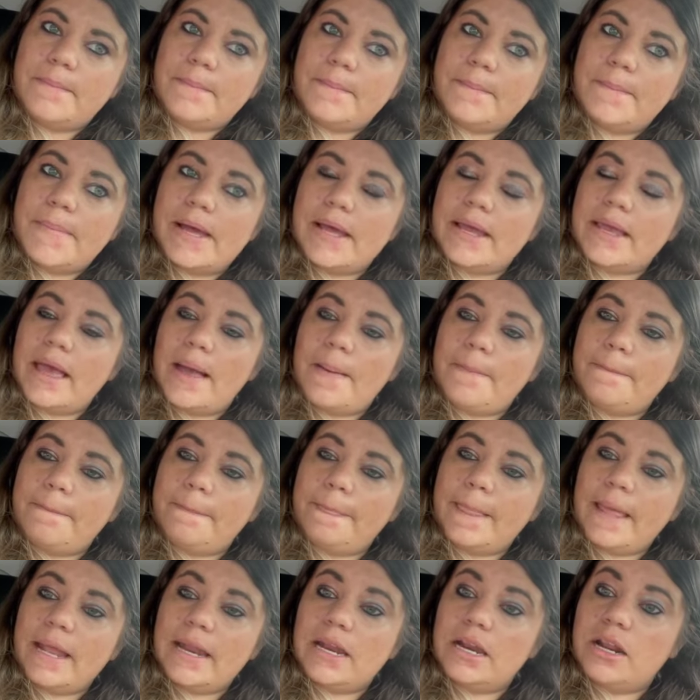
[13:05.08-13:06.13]
But yeah,
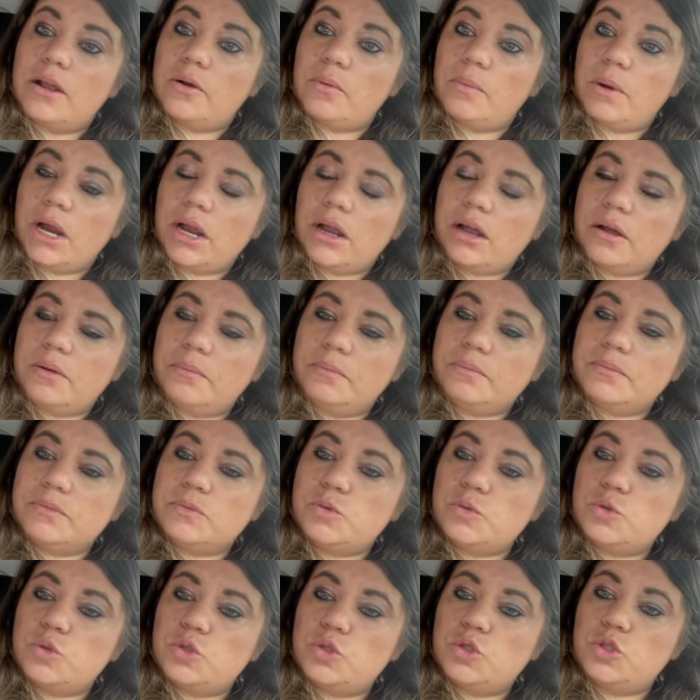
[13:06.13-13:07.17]
I need to go to work,
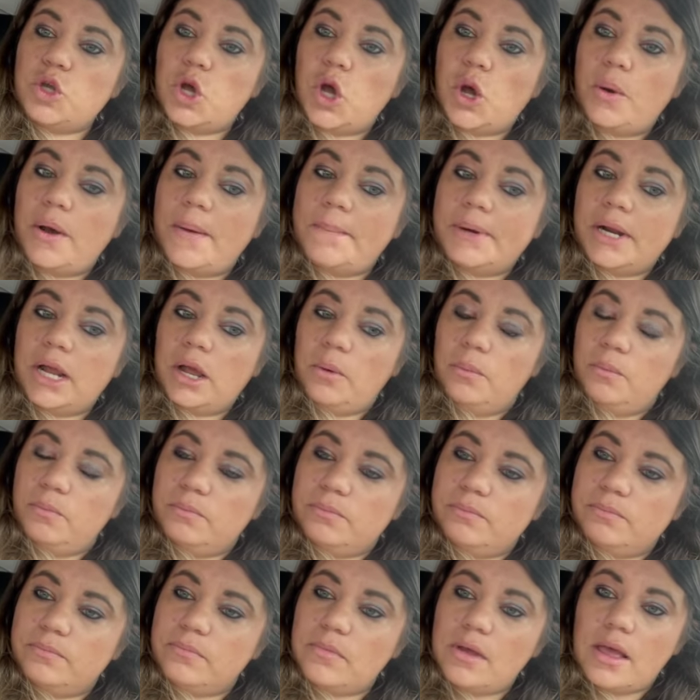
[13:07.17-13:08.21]
so I'm gonna go,
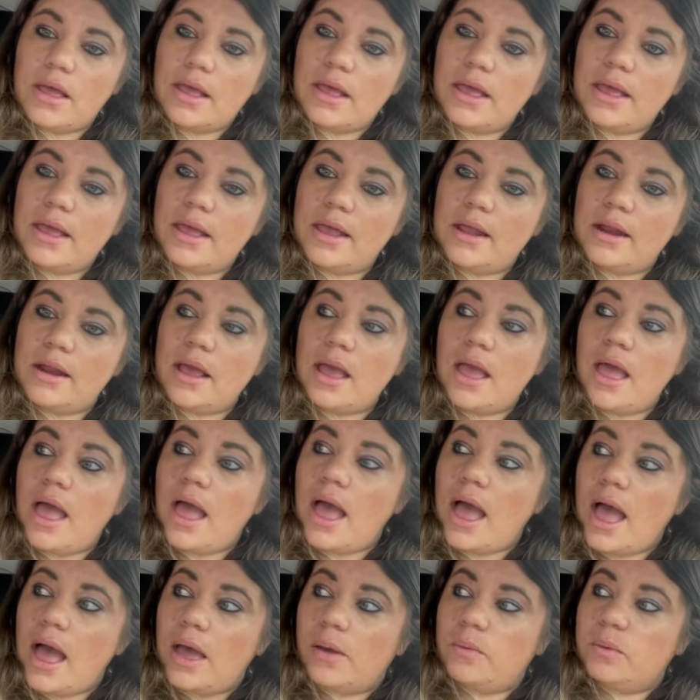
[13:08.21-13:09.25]
and
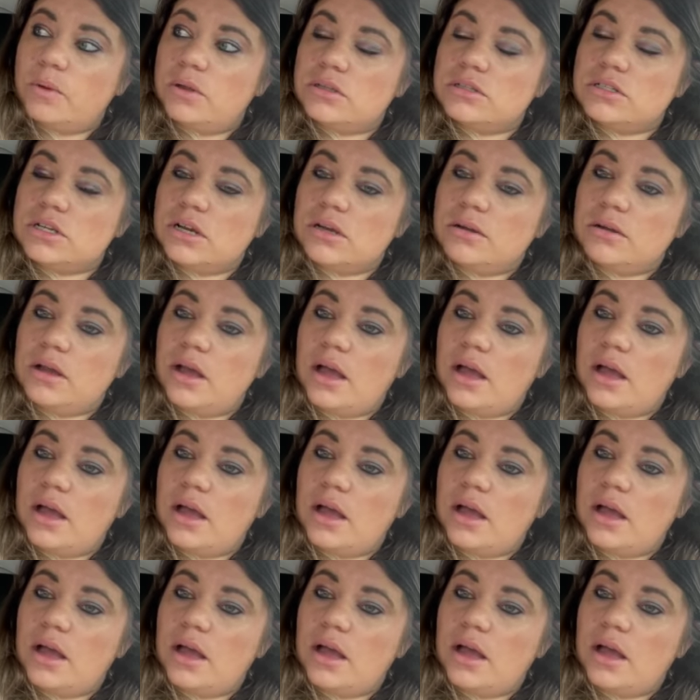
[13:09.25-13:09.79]
I will talk.